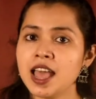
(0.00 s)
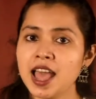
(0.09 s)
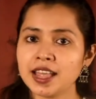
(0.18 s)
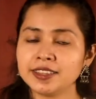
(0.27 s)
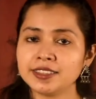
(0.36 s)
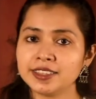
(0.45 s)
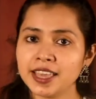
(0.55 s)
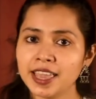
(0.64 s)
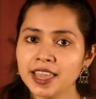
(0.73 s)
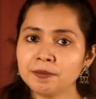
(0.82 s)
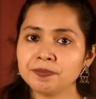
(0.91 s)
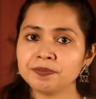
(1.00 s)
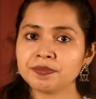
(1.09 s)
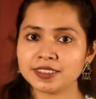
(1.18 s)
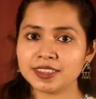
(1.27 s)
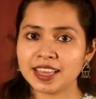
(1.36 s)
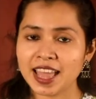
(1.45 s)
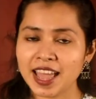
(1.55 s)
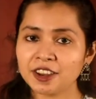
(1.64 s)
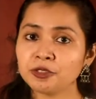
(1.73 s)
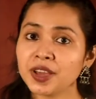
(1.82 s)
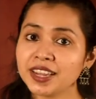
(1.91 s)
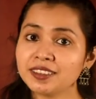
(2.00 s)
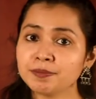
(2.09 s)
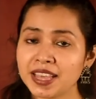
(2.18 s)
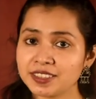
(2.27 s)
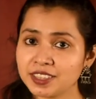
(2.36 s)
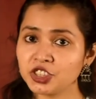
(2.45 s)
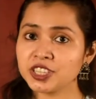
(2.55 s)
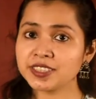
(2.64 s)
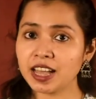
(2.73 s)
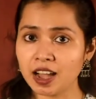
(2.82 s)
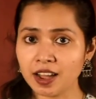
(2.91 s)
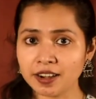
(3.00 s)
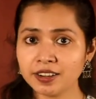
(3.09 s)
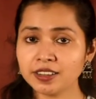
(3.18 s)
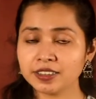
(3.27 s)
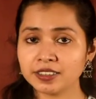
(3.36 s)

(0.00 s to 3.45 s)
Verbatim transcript: And they, and when messages are